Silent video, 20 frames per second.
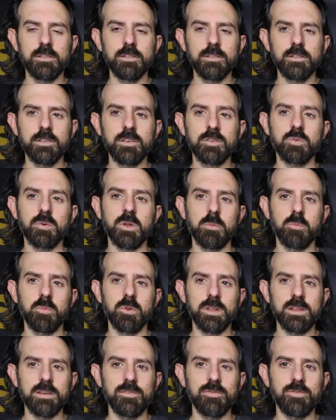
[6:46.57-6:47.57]
This one I
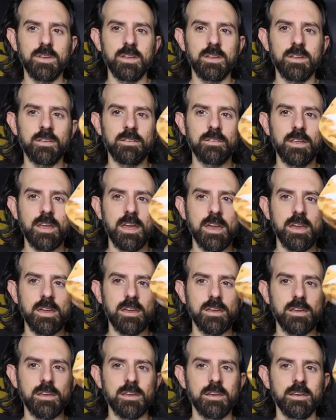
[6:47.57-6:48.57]
believe is
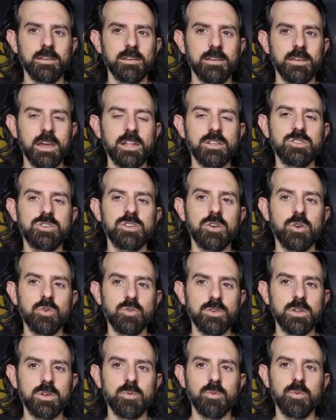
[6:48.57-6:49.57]
a Enchi
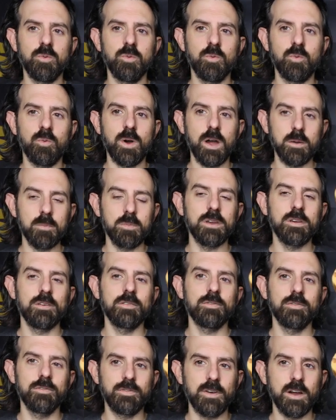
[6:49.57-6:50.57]

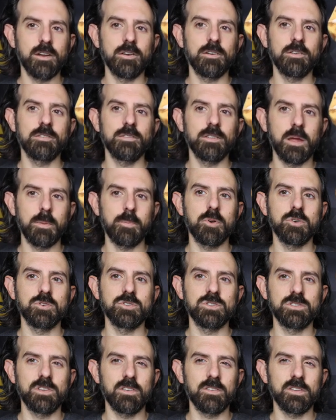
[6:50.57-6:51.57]
ODYB Fire Leopard,
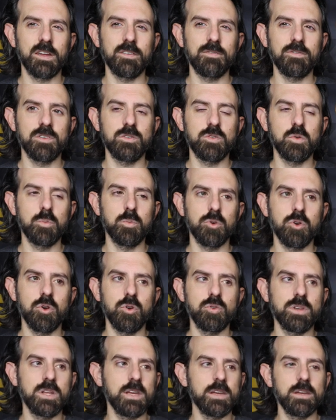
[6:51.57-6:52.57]
just doesn't have the Super
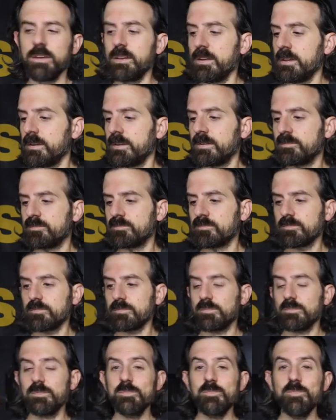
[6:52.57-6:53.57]
OD.
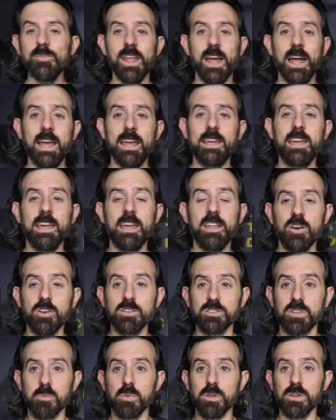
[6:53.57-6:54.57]
I can't
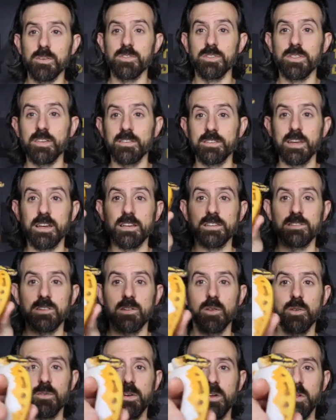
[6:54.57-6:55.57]
honestly believe that this guy's
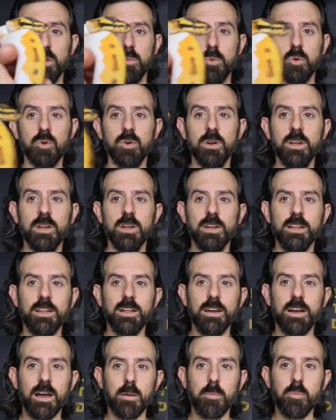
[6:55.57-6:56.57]
still available.
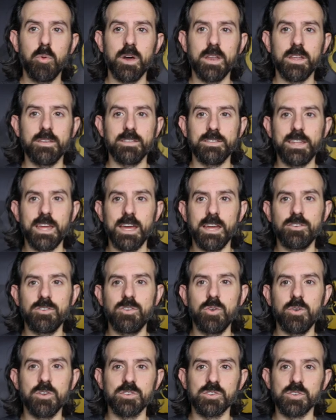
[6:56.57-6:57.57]
I bought his dad
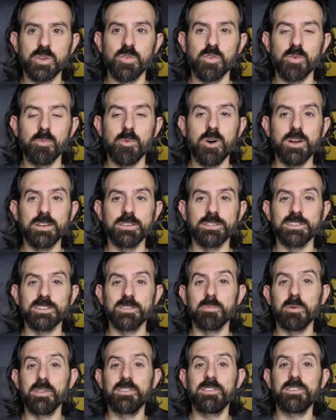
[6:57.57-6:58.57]
2 years ago from Aussie
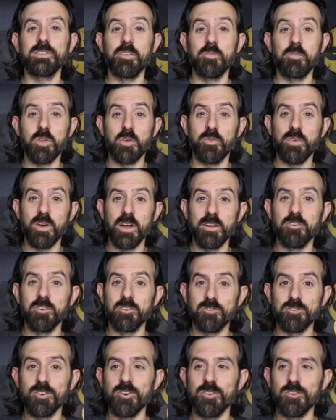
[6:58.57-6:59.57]
and spent
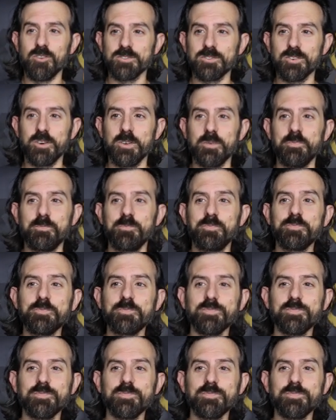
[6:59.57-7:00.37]
$7,500 on him.